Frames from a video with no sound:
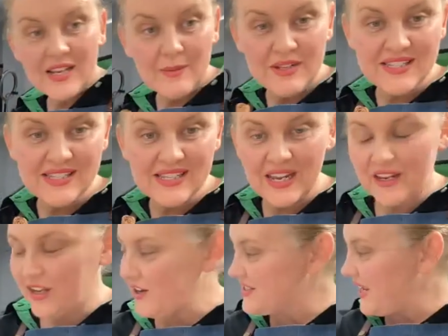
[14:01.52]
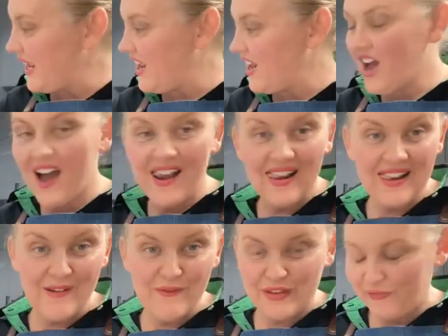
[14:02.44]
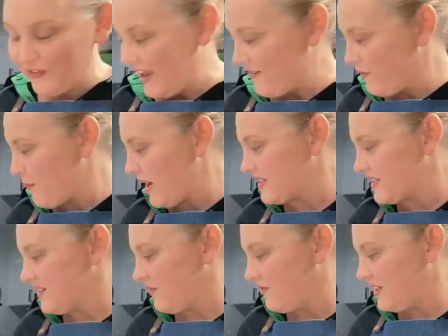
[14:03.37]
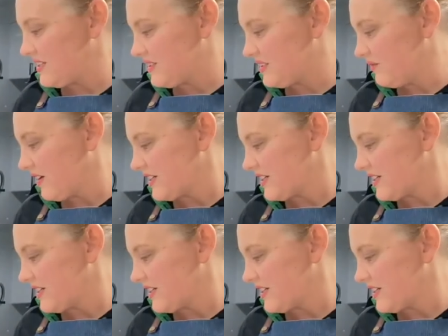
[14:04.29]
Cinnamon stick goes in. I love the flavor base of this